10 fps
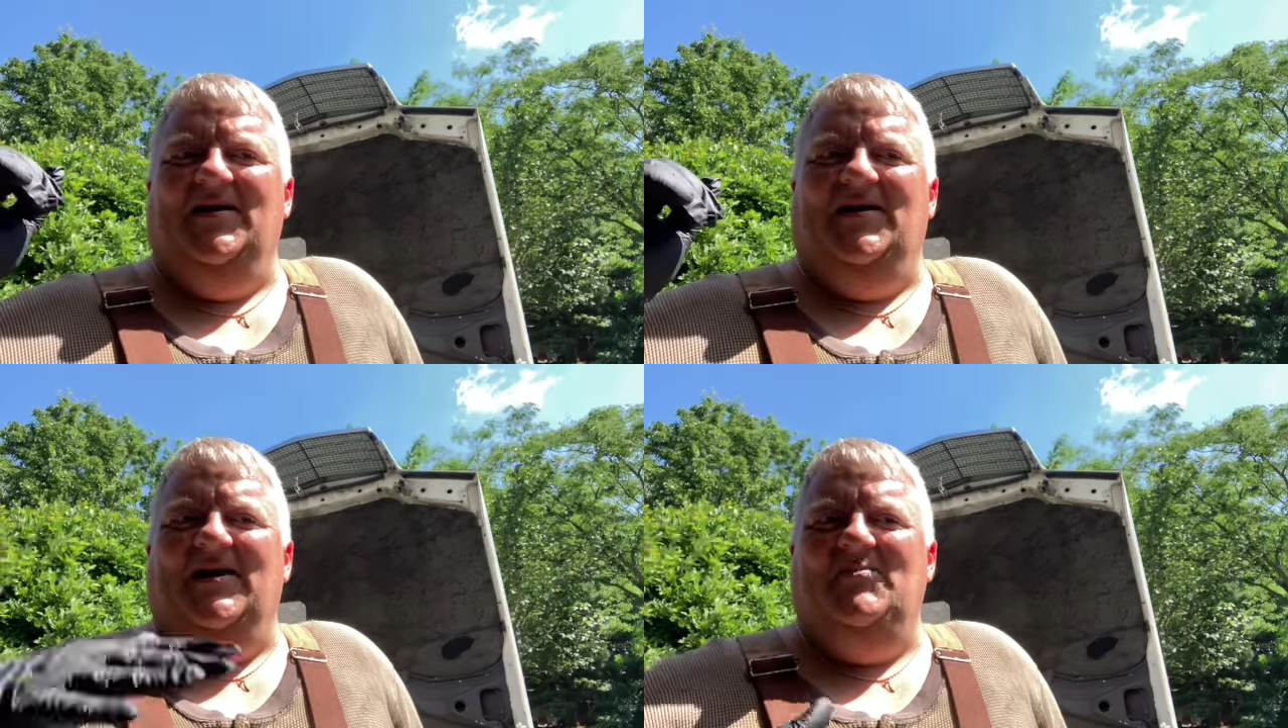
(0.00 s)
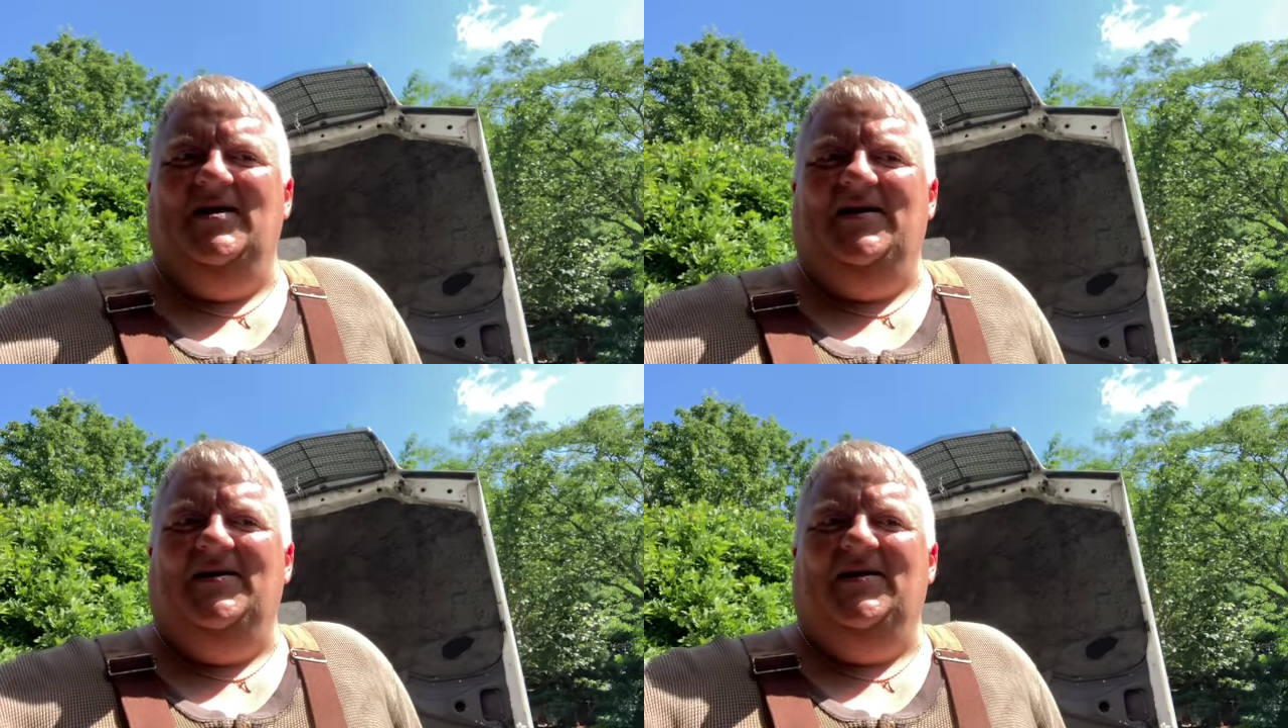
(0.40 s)

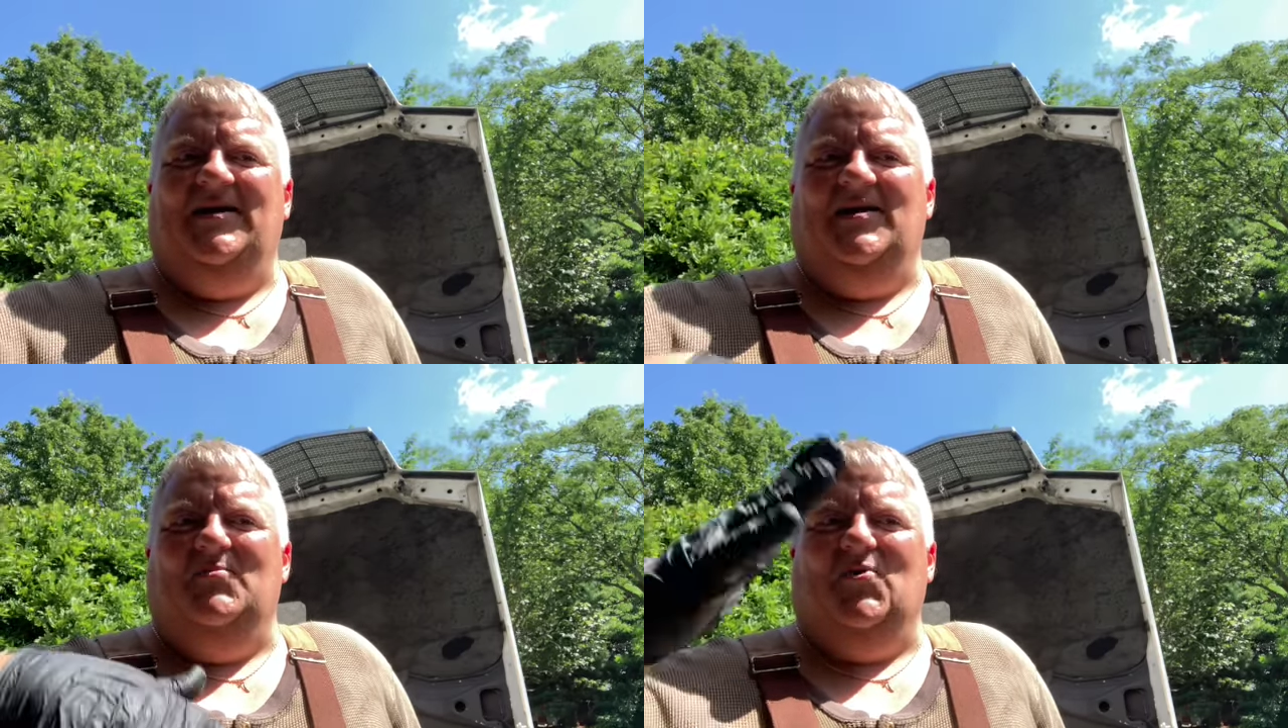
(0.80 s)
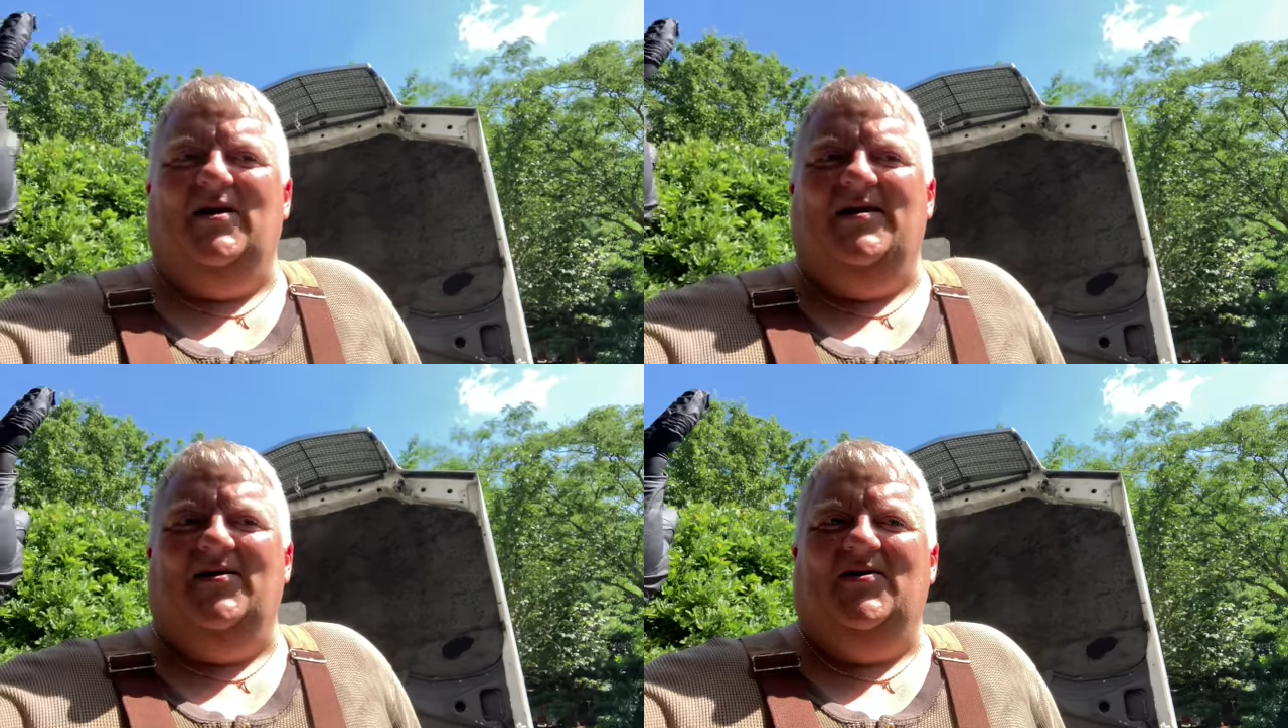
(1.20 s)
dimming, getting
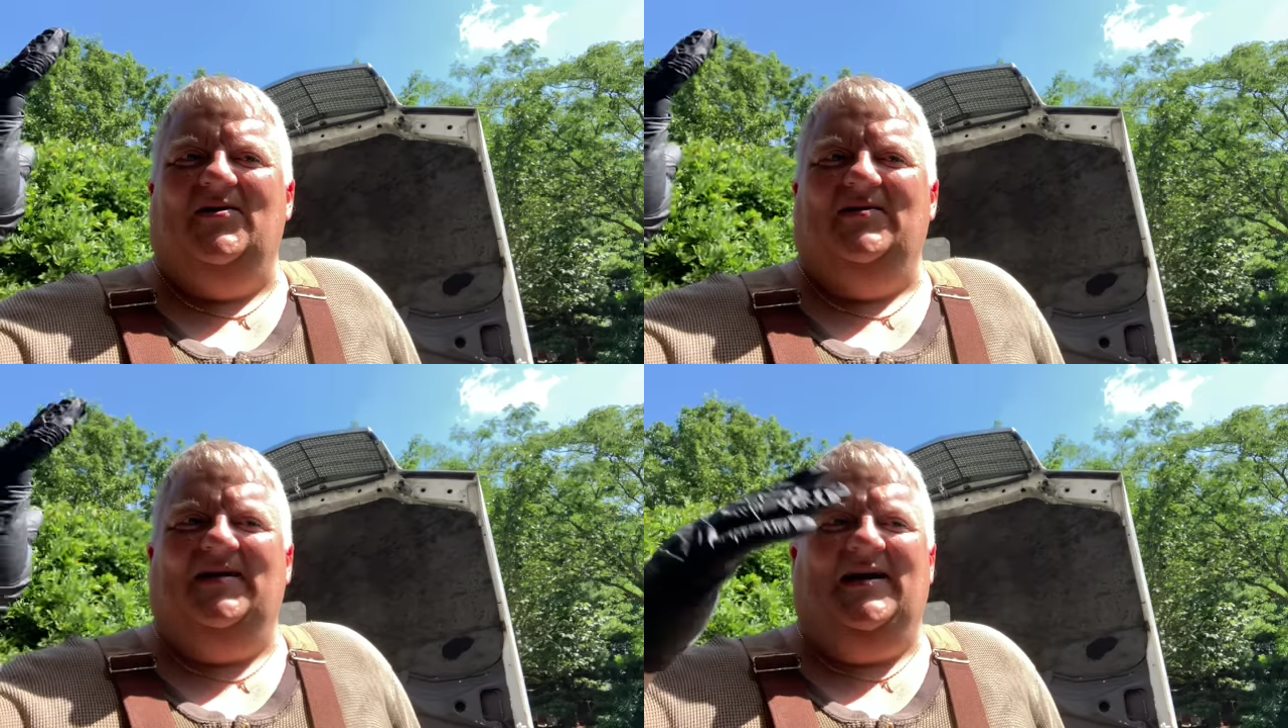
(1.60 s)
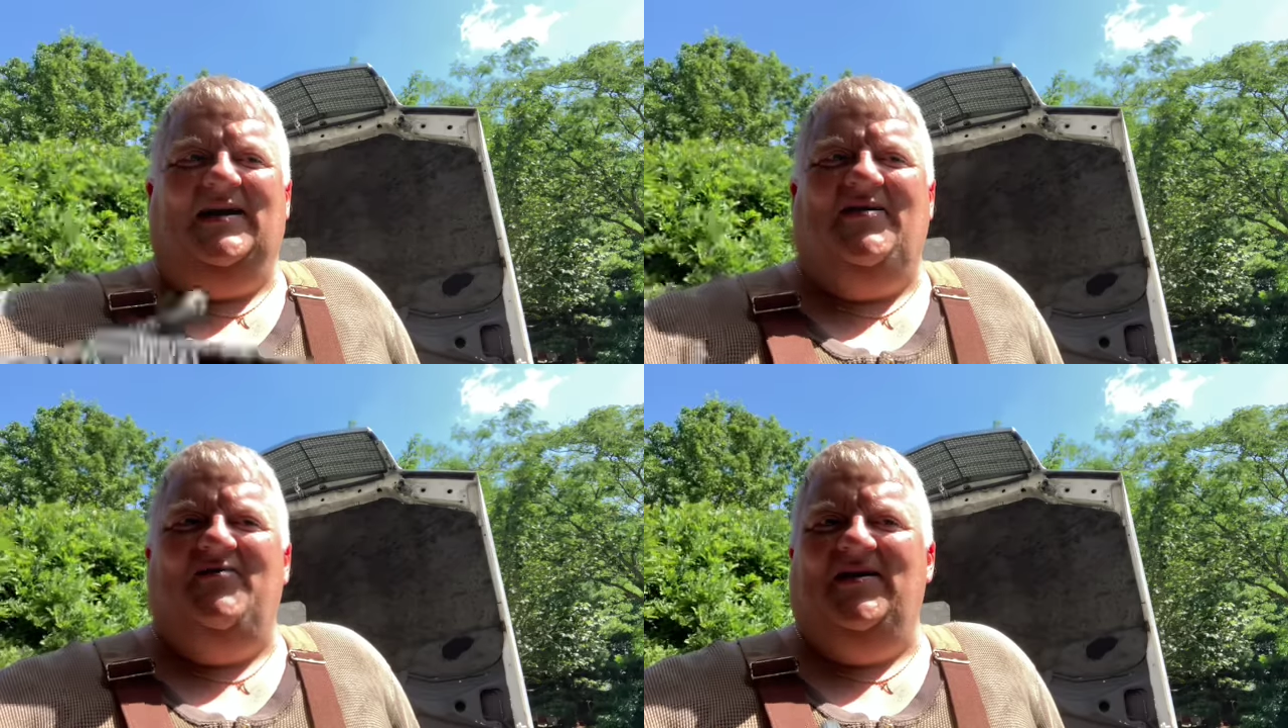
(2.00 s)
brighter
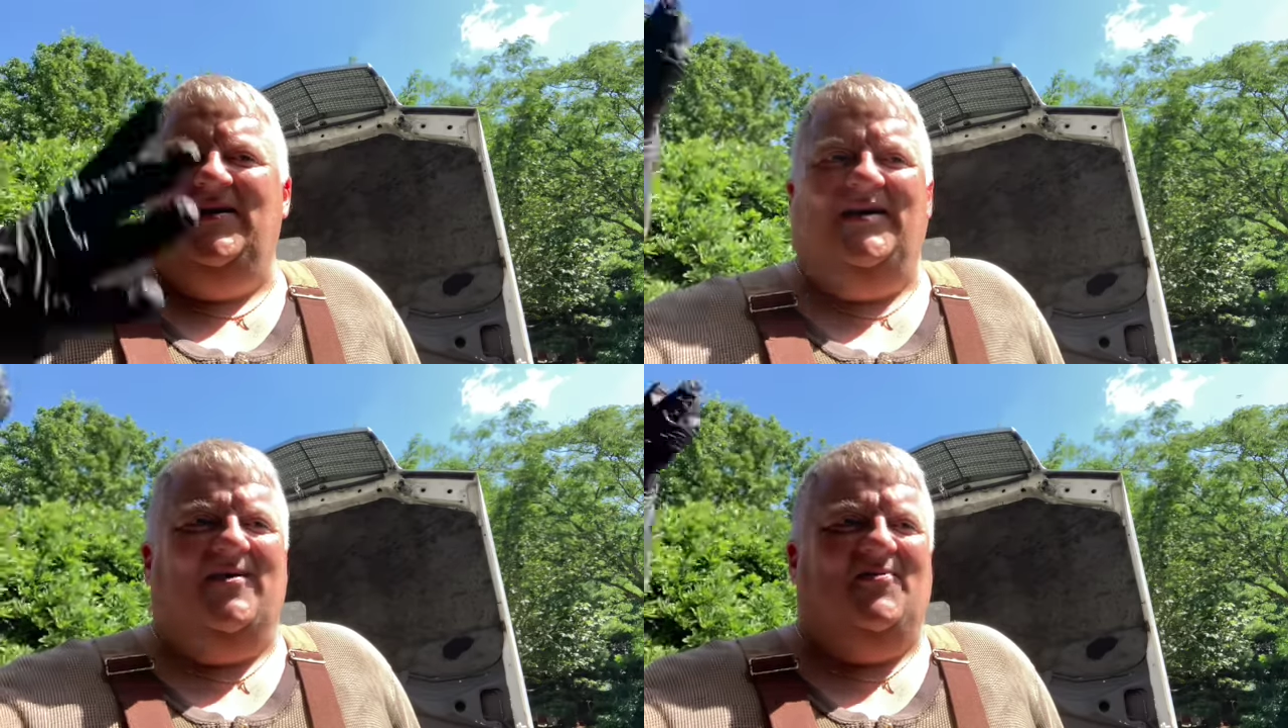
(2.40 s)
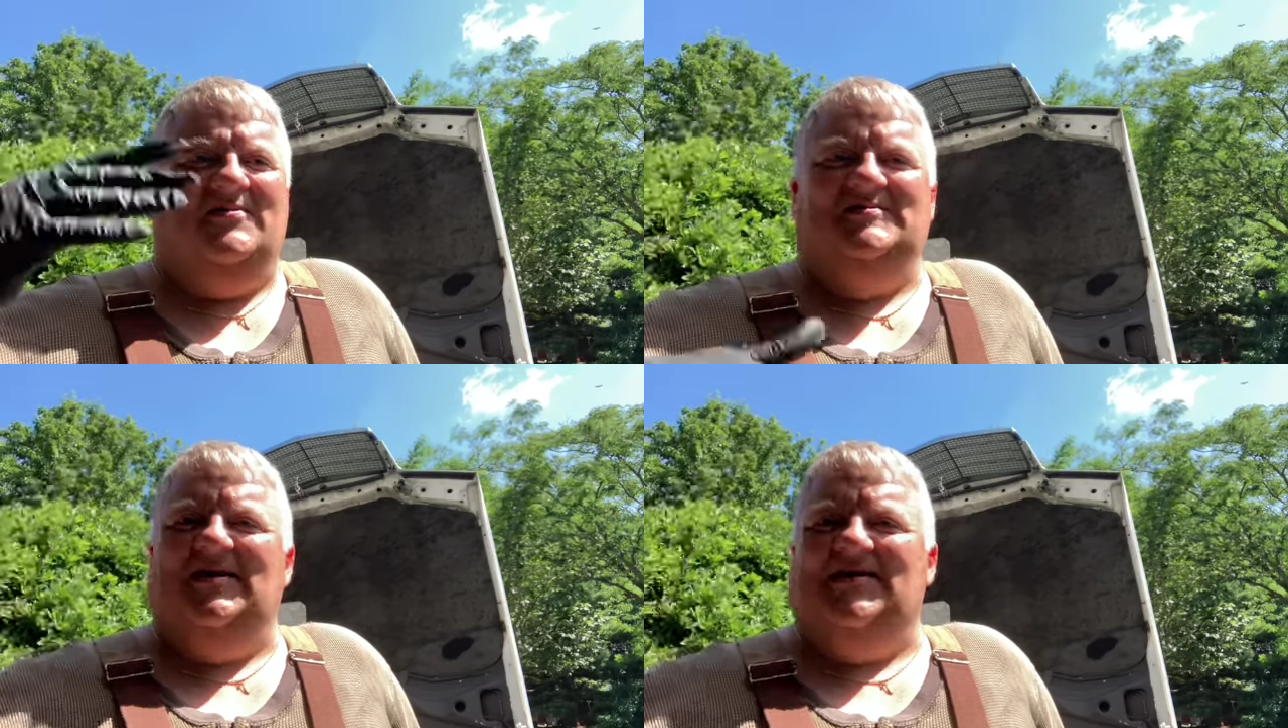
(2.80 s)
every
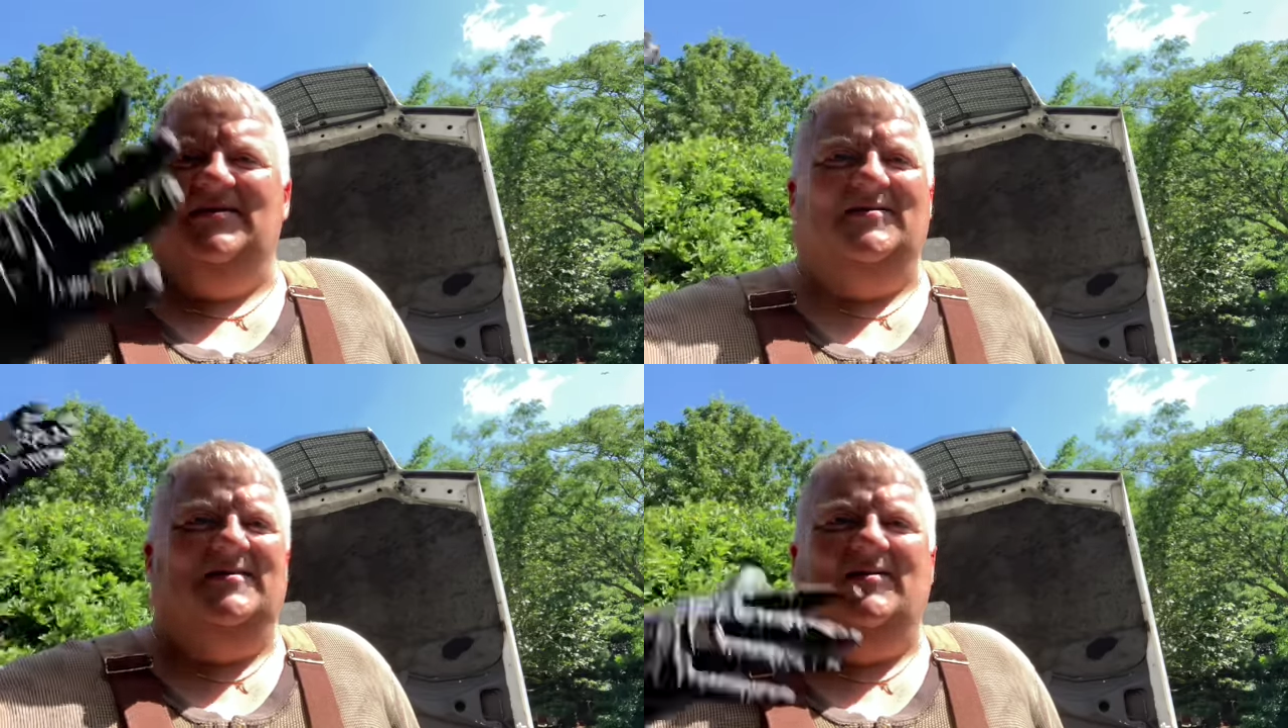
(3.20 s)
other second.